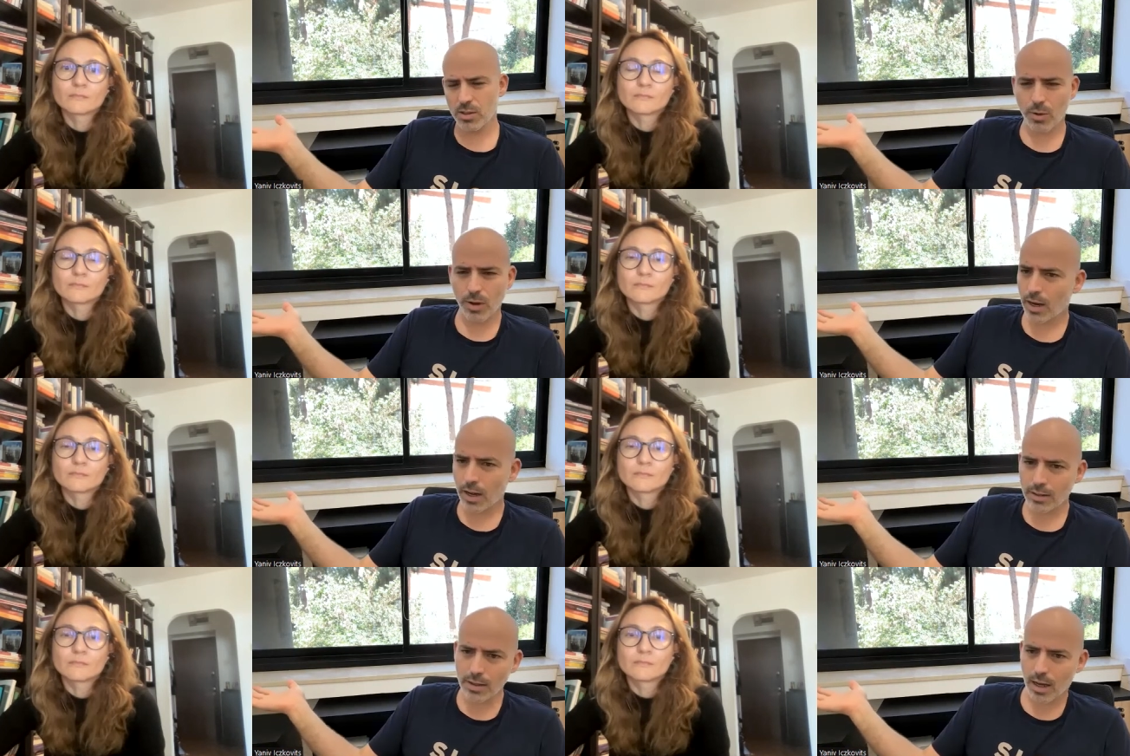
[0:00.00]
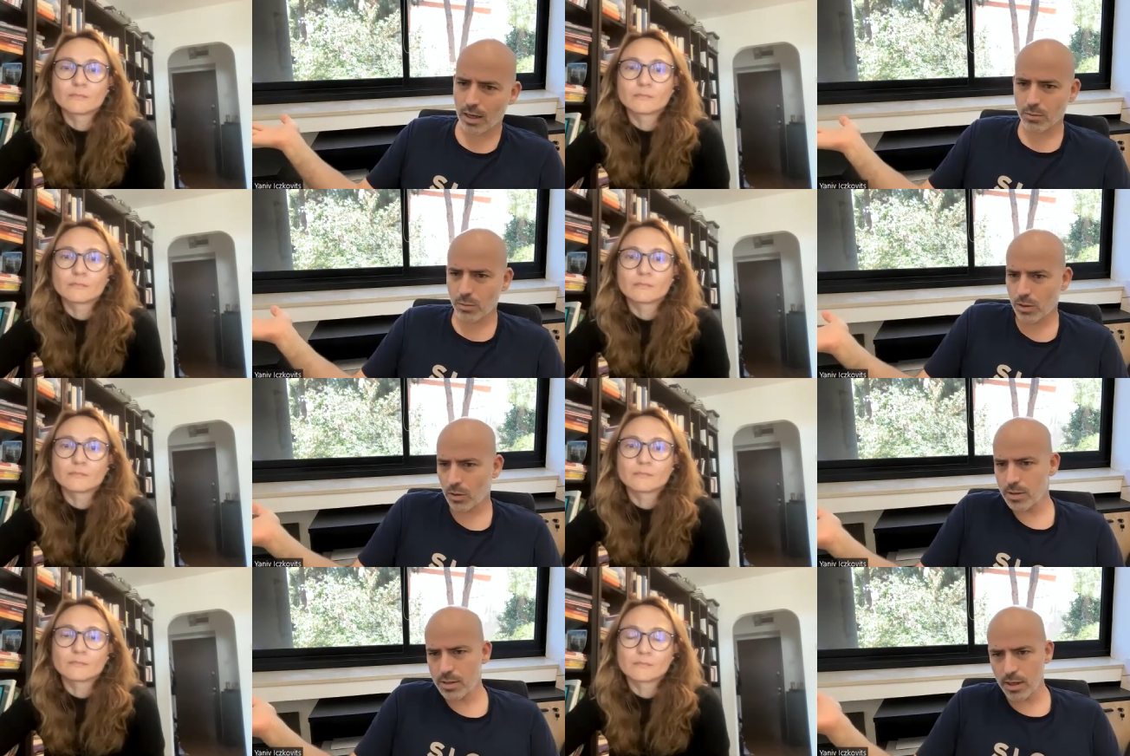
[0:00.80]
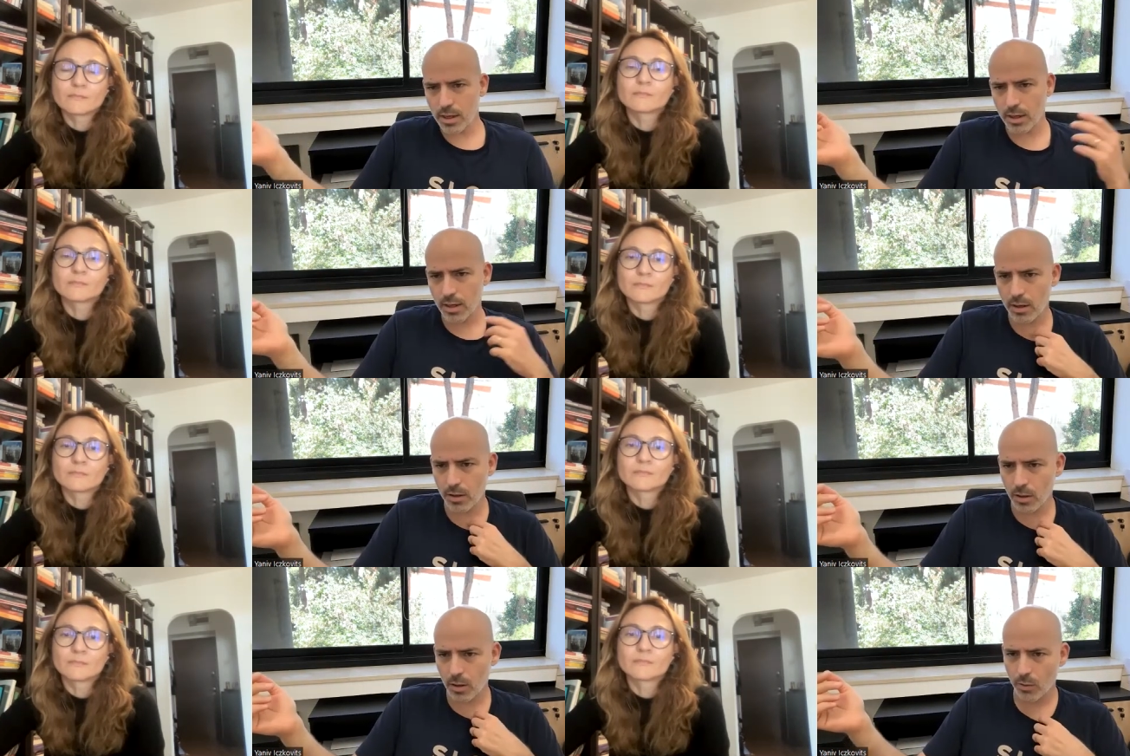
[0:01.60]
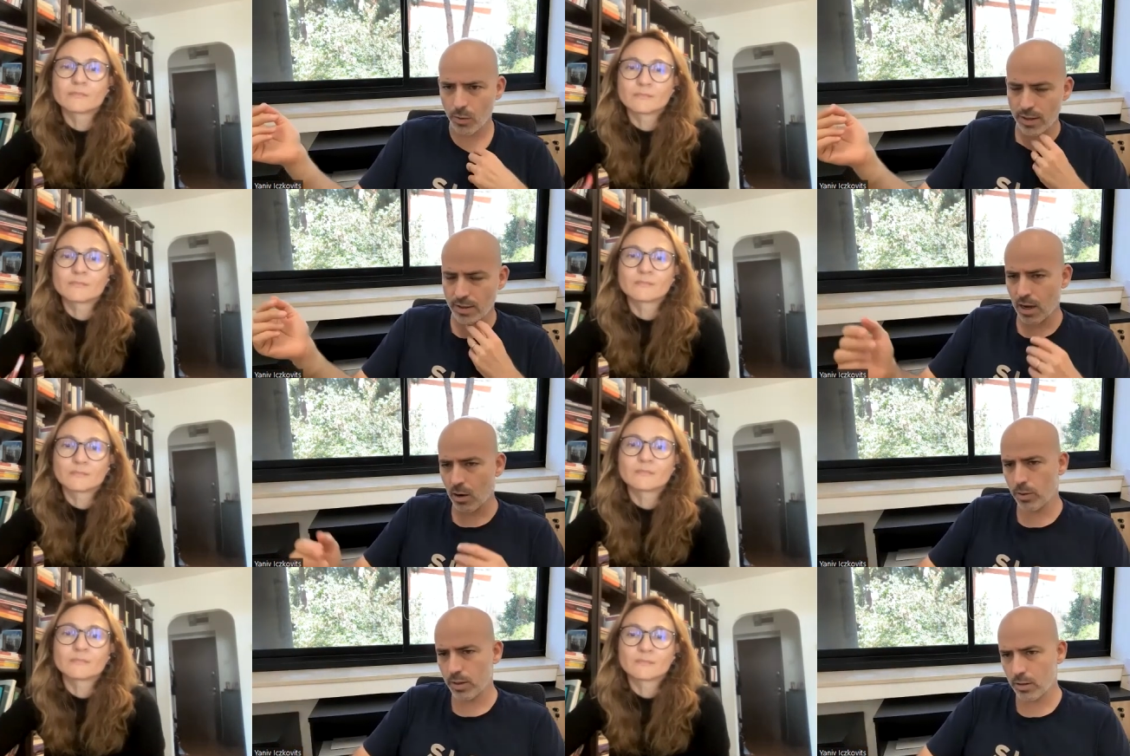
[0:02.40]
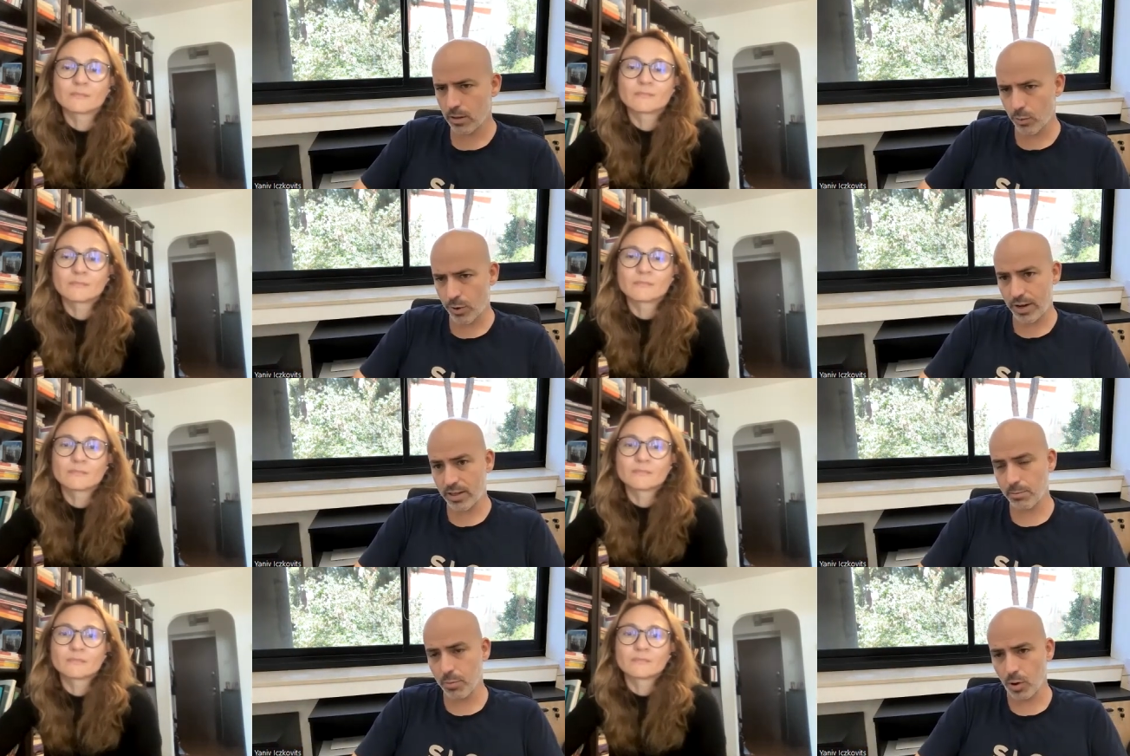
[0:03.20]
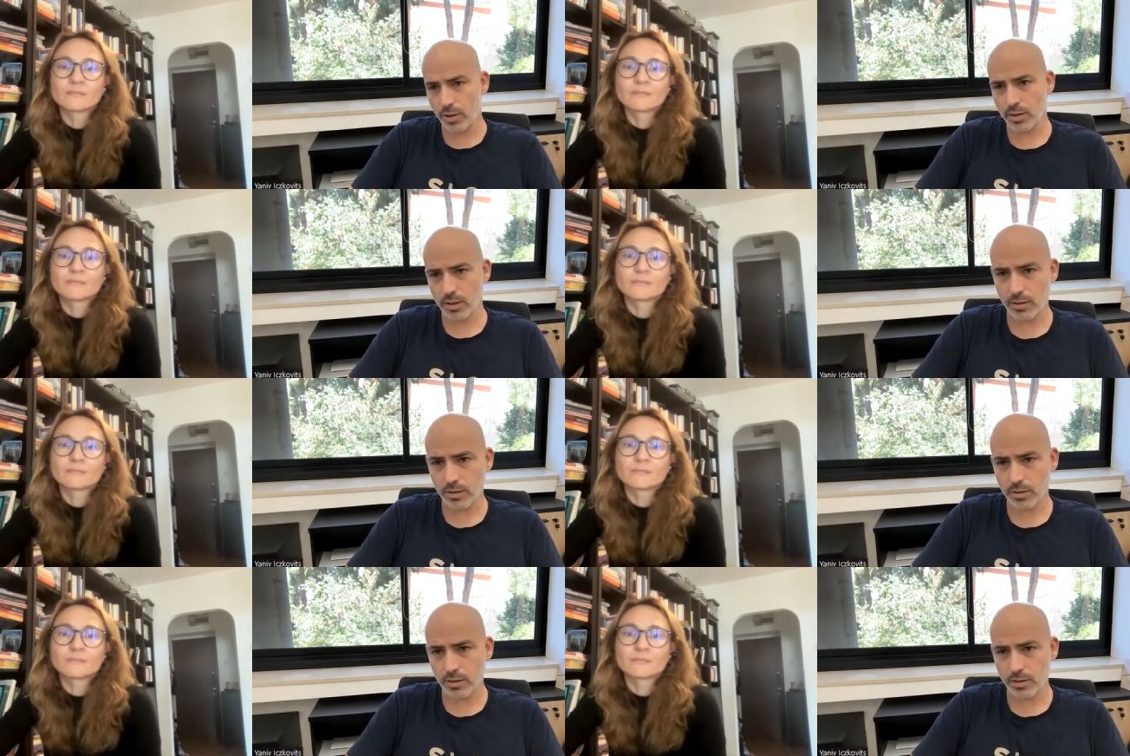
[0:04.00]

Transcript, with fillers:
Speaker 1: okay like that we don't see any you know right now we, we're at the point that